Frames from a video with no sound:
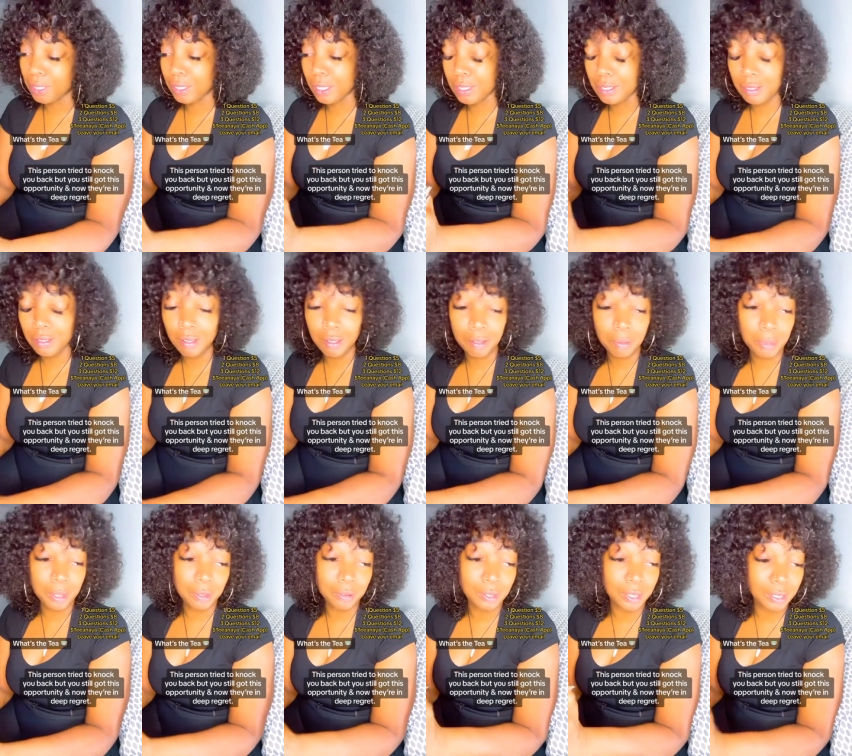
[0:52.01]
Let's talk
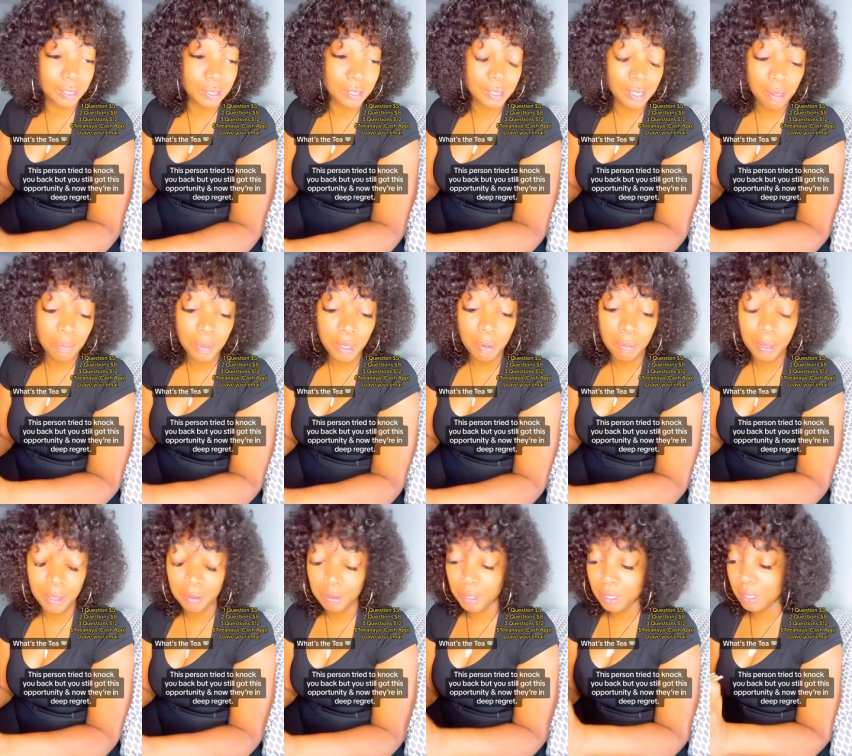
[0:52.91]
about this. Tell me
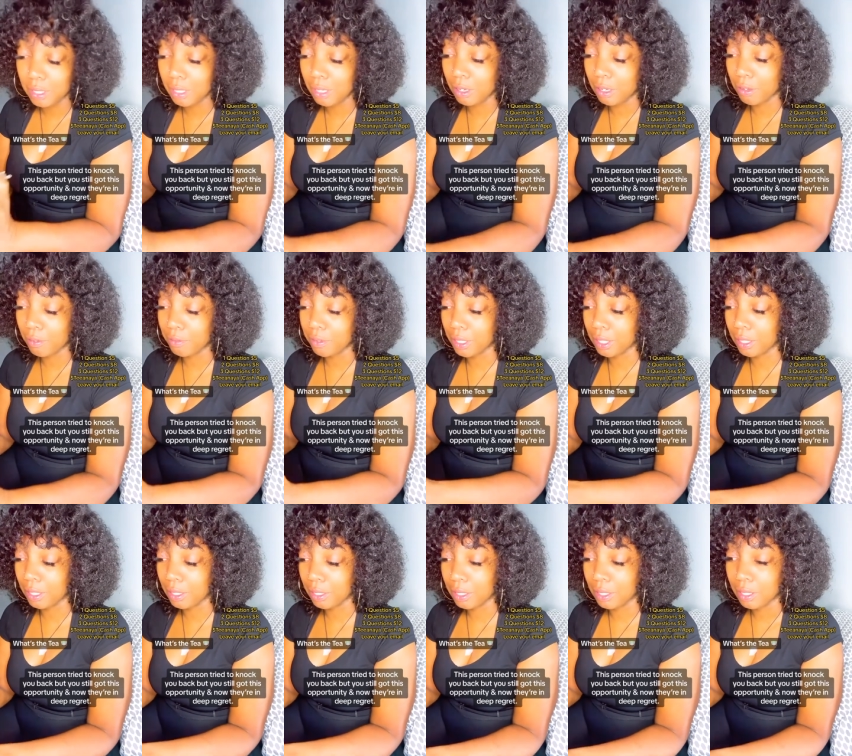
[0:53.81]
about this conflict.